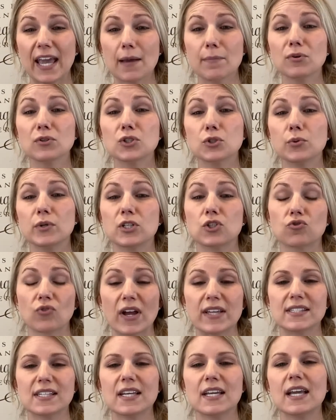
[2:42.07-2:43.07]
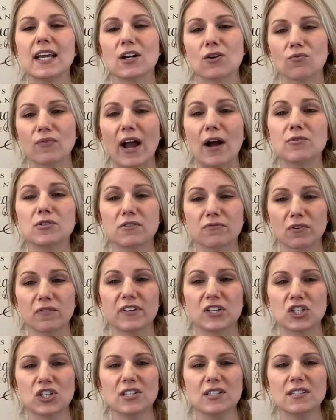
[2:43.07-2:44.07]
able to address it in a round of
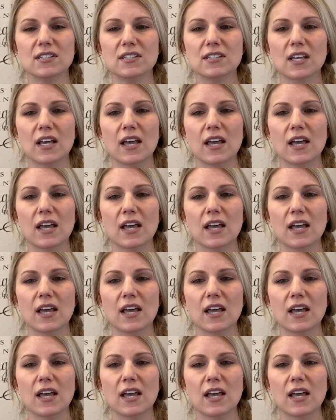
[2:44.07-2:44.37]
revisions,